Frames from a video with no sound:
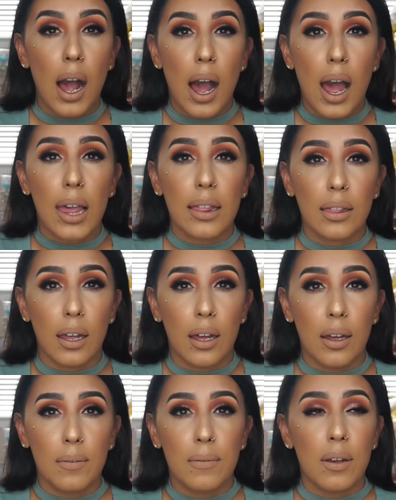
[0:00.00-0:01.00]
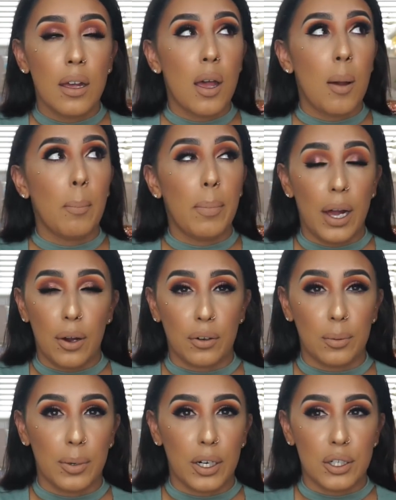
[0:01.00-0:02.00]
I love
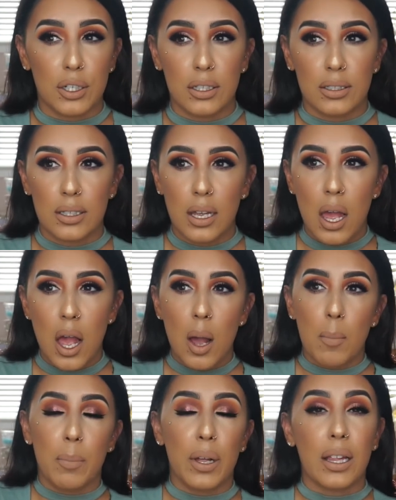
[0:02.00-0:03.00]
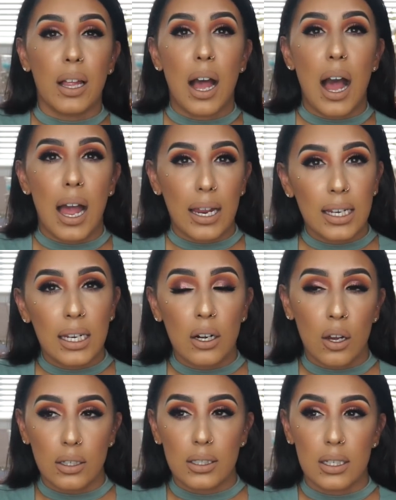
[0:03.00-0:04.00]
powder brushes, but I
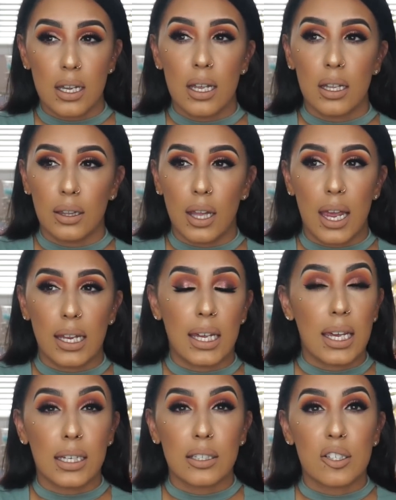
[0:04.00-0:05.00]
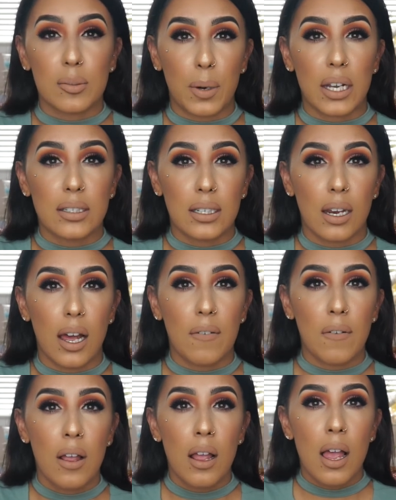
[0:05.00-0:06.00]
cannot like express
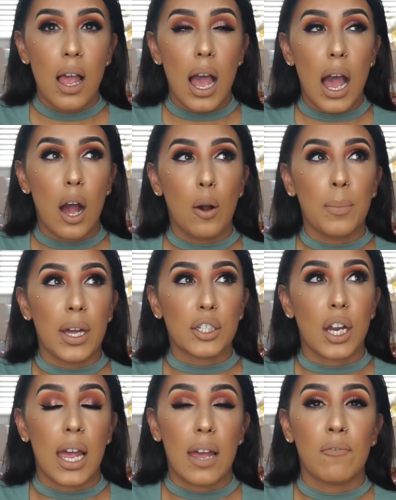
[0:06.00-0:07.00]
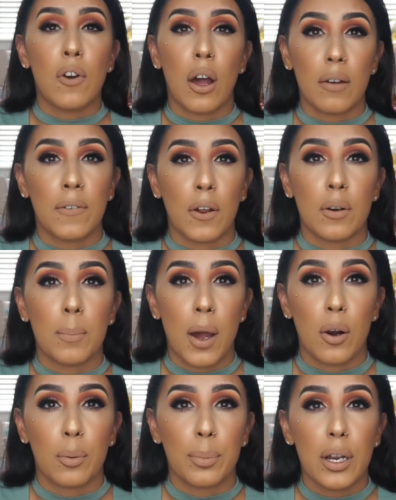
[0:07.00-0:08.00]
enough how much I have not found a
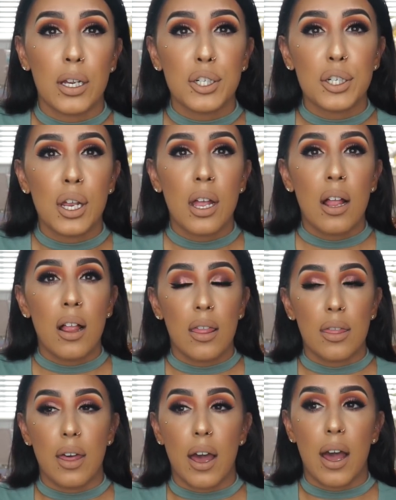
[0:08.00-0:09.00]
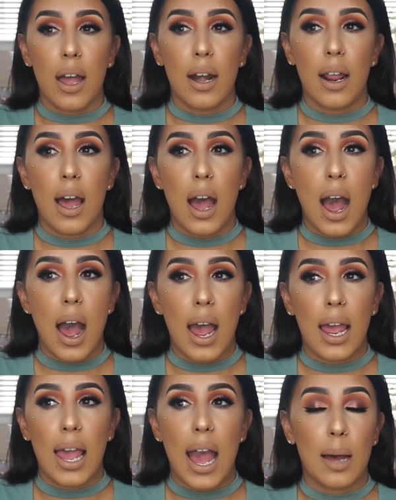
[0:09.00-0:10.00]
powder brush that
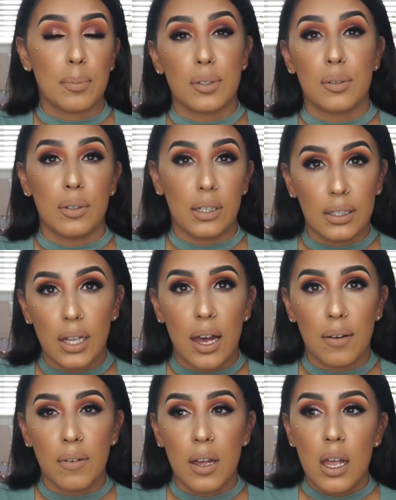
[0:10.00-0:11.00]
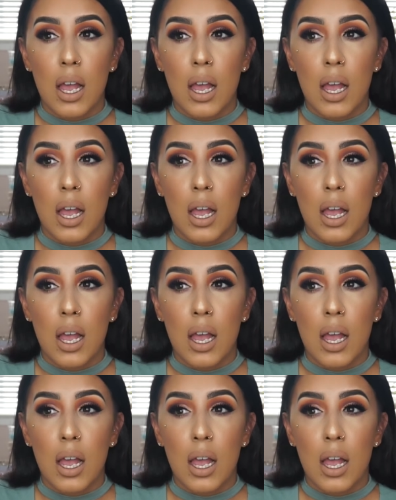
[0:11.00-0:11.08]
I absolutely love.